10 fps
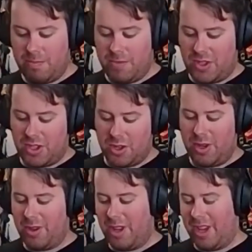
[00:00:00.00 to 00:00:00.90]
So
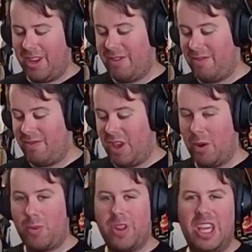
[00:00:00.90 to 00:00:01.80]
it
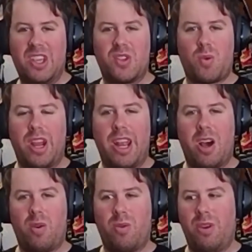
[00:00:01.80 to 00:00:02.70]
really is right
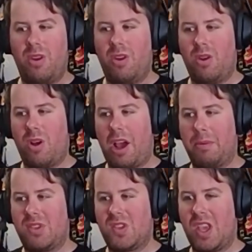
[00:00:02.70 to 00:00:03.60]
now, I
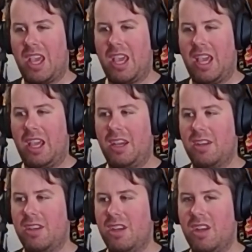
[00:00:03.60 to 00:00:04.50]
would say,
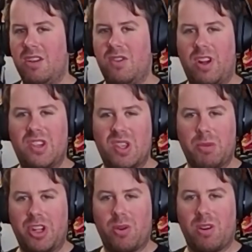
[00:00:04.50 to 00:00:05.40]
very similar
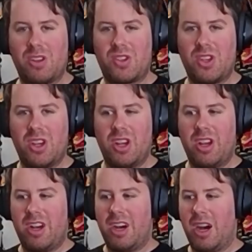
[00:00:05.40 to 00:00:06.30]
to yours
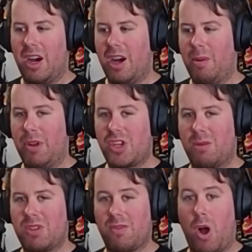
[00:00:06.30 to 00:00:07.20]
in
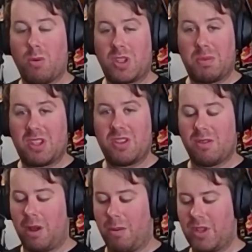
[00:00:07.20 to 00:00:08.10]
terms of, I just
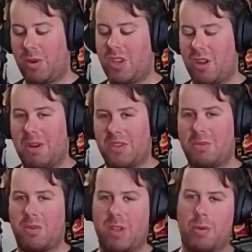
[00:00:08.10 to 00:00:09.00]
want to talk about
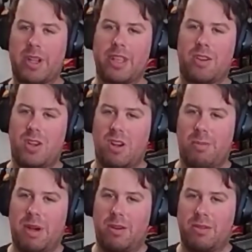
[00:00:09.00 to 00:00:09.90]
something really quick and then I'll talk about